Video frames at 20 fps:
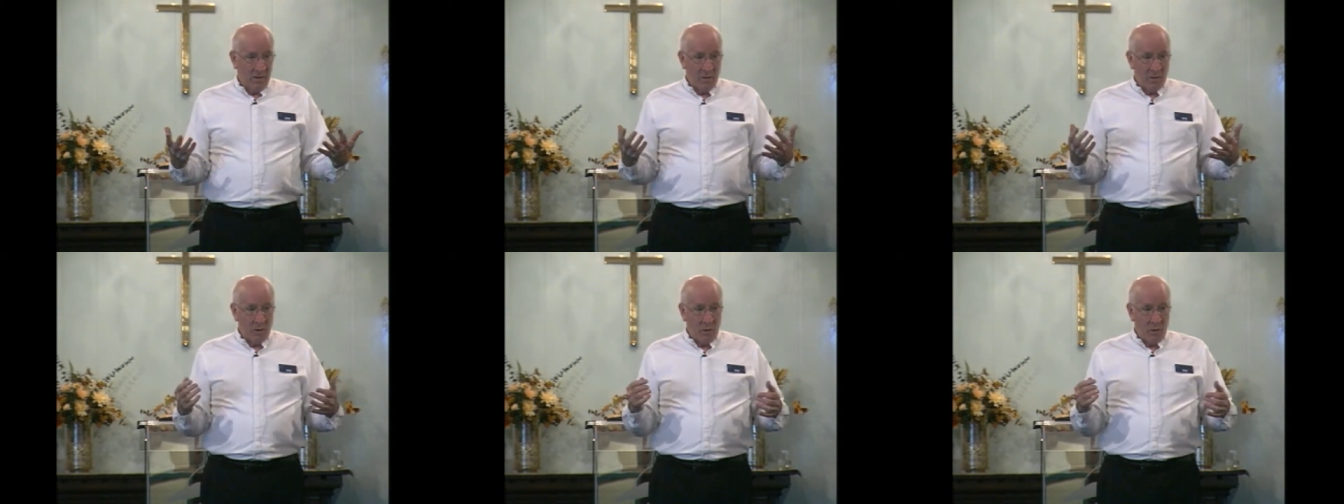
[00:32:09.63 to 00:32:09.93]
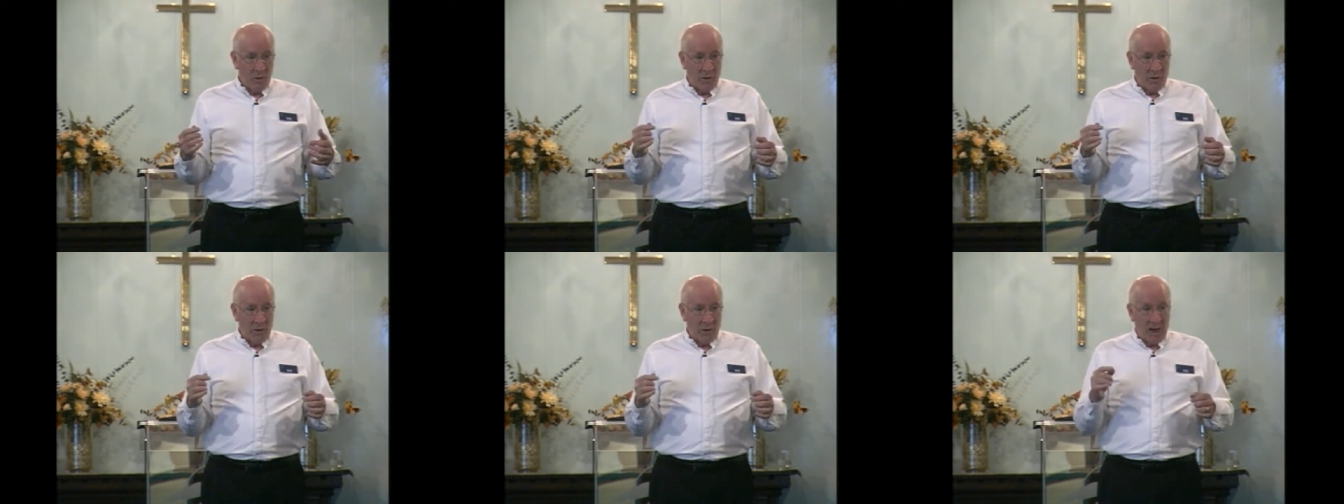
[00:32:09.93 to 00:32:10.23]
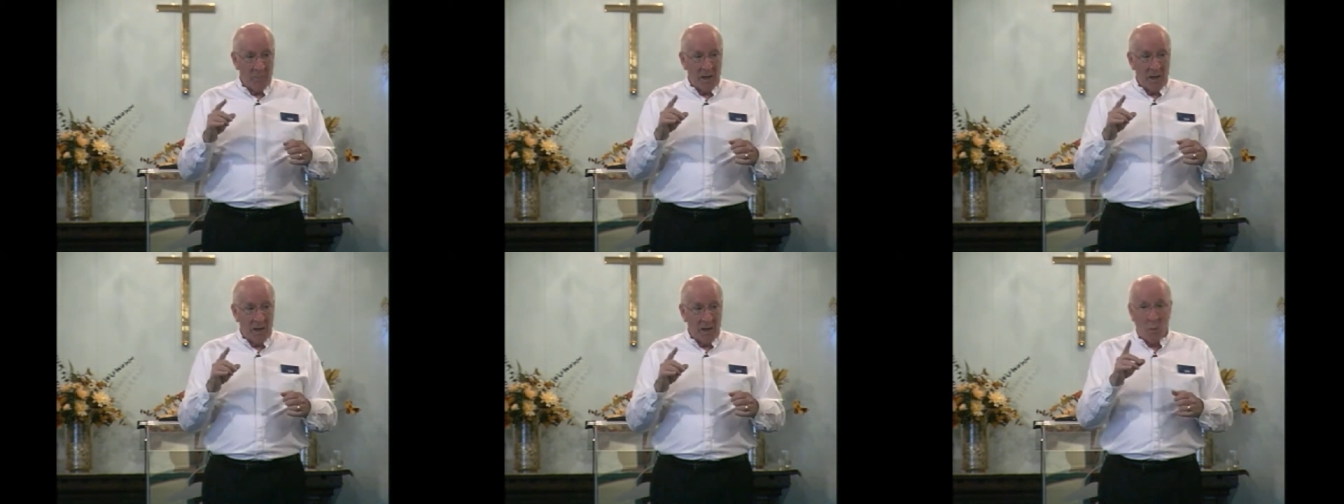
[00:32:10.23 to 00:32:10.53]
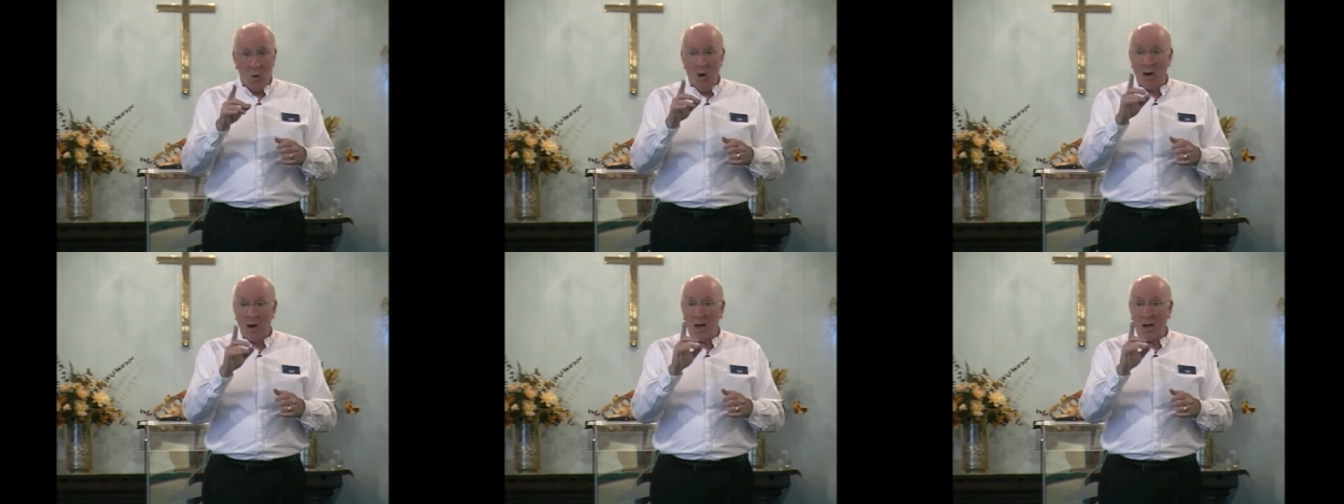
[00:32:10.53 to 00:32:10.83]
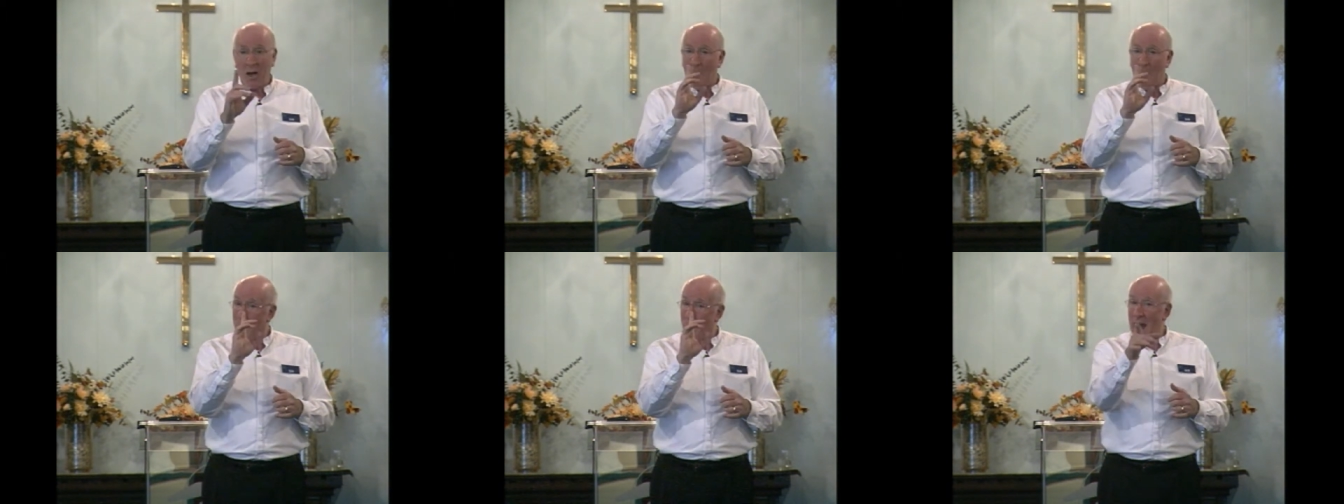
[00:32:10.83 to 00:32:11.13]
So that I may
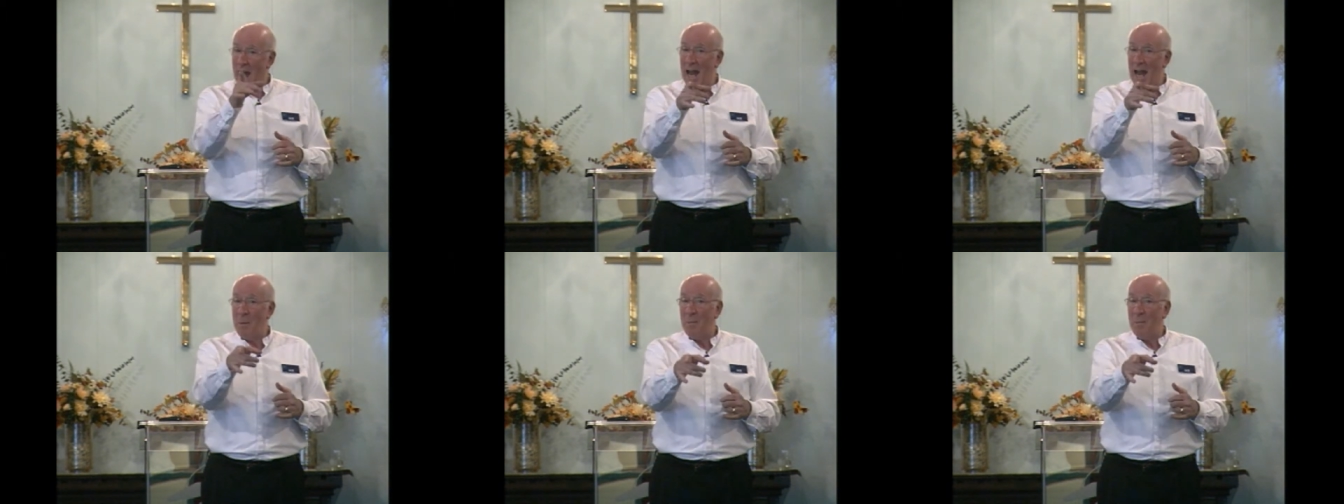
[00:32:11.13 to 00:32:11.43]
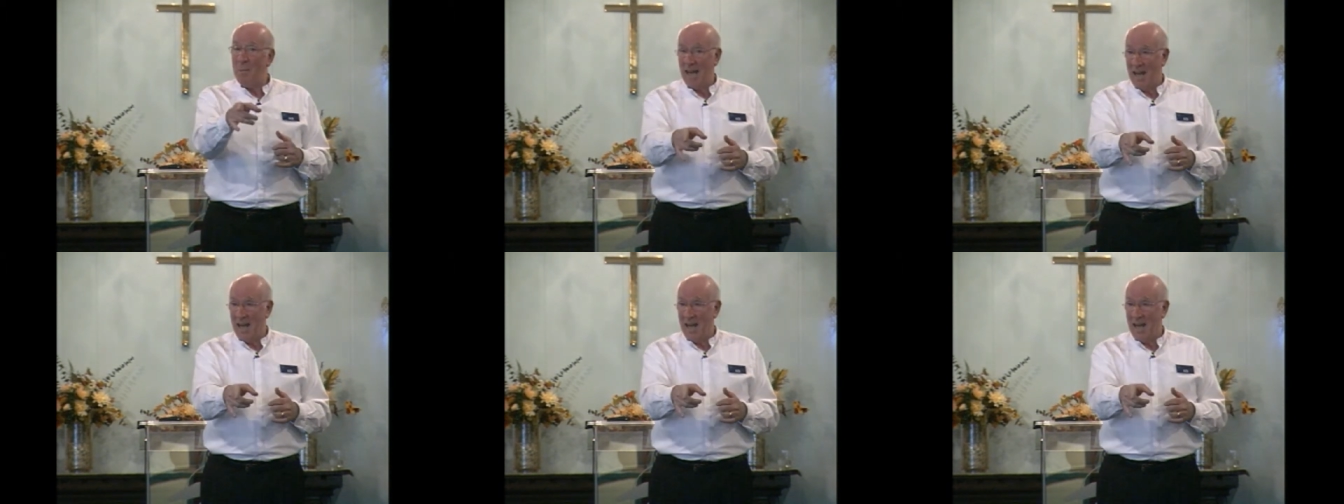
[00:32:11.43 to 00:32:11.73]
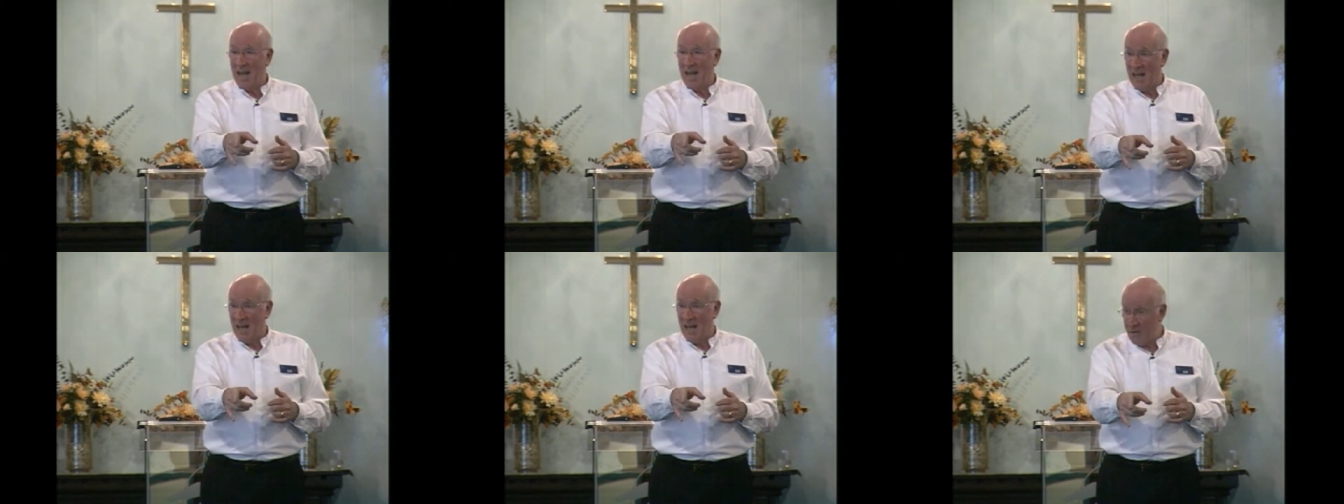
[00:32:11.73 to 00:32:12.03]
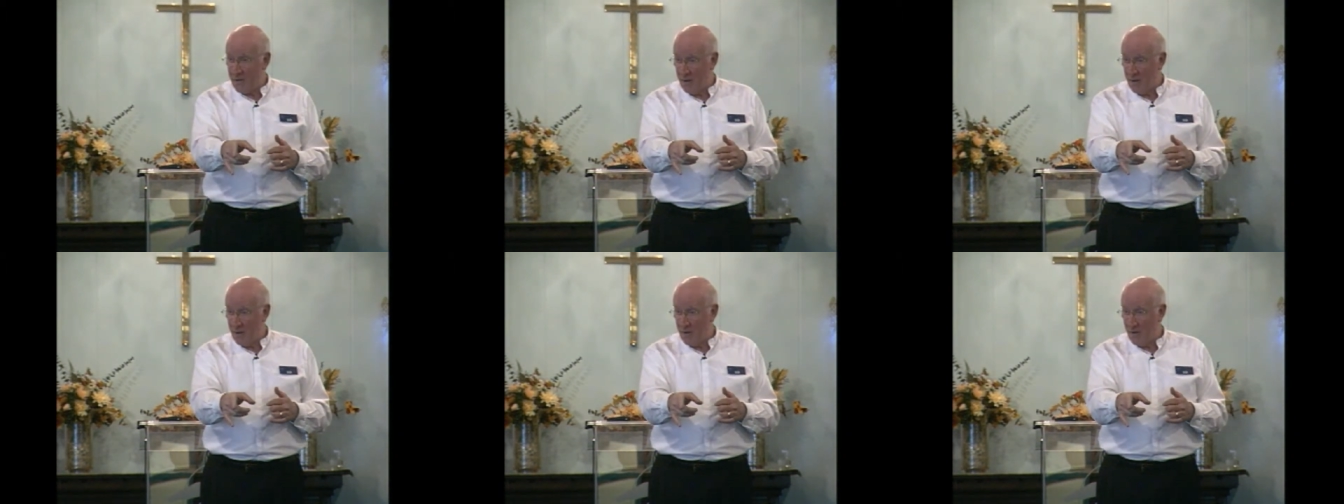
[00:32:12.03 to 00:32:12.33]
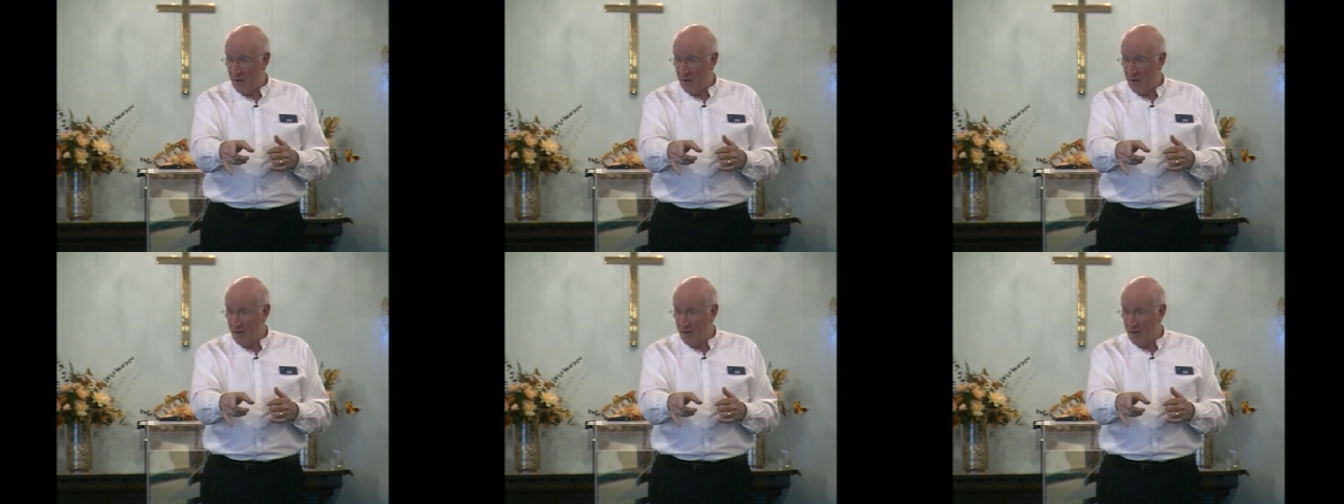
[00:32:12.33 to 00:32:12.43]
walk my path